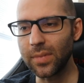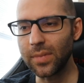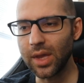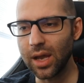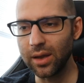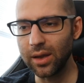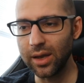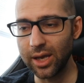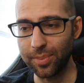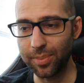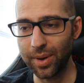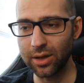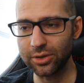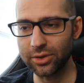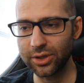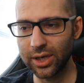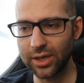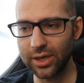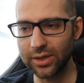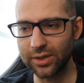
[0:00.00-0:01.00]
He
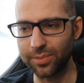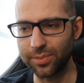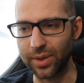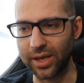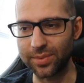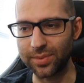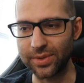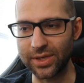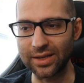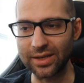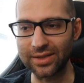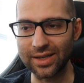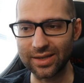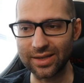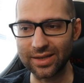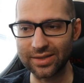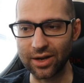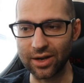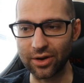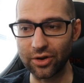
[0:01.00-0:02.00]
apologizes, but Kip says that
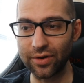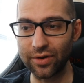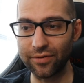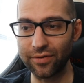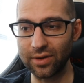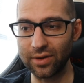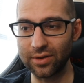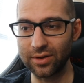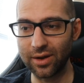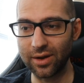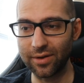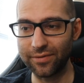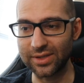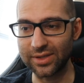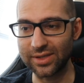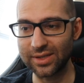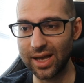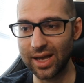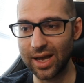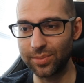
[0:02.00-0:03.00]
it's not good enough and
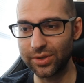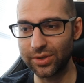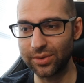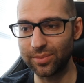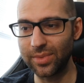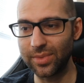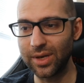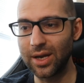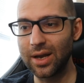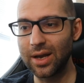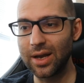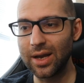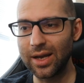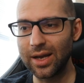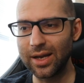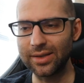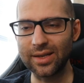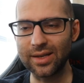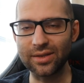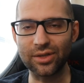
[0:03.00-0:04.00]
slaps him.
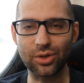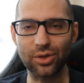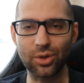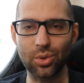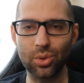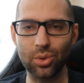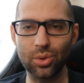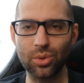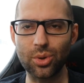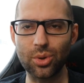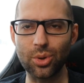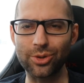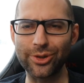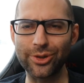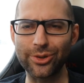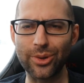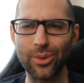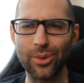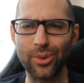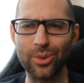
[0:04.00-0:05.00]
He says it's cool,
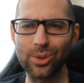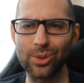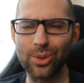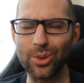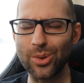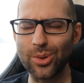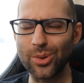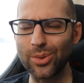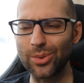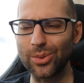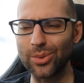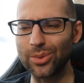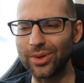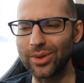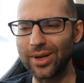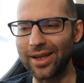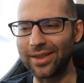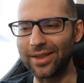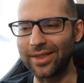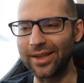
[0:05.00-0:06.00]

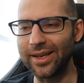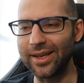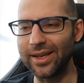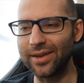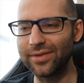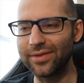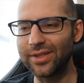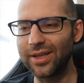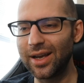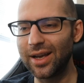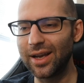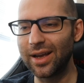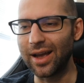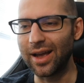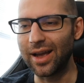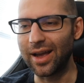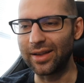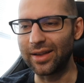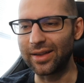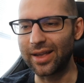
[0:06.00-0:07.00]
and leaves.
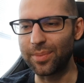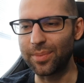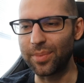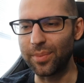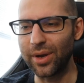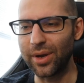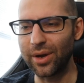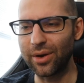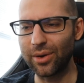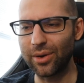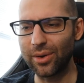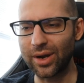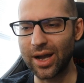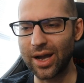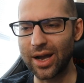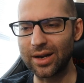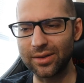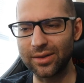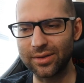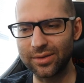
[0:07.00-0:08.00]
And Kip and Miro
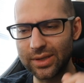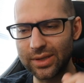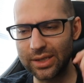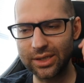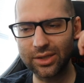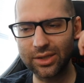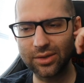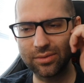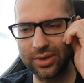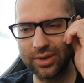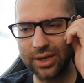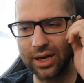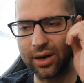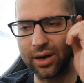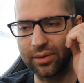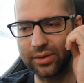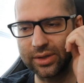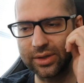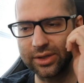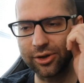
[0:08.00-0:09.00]
kind of,
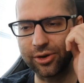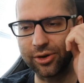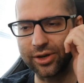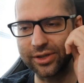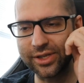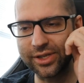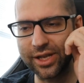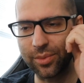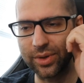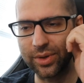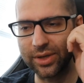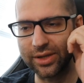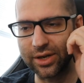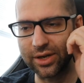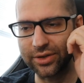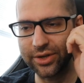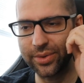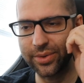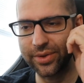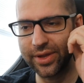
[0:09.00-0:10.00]
don't understand what they're
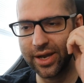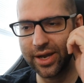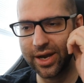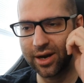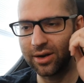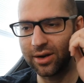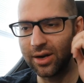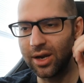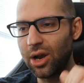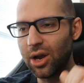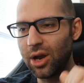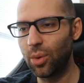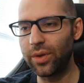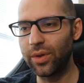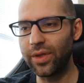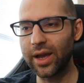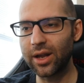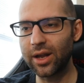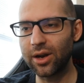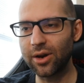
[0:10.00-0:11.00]
doing there. We
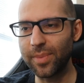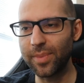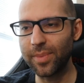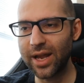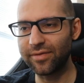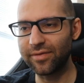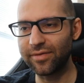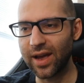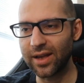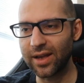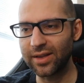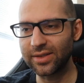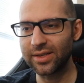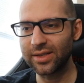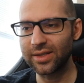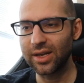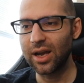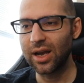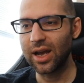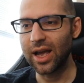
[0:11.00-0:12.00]
then get our main
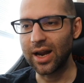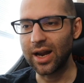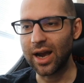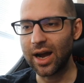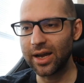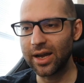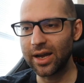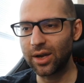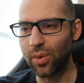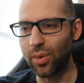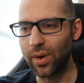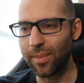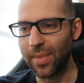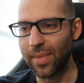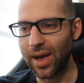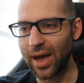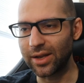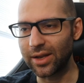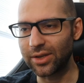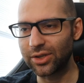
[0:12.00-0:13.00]
event, an I Quit
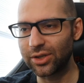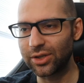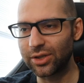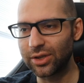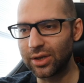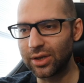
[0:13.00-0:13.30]
match.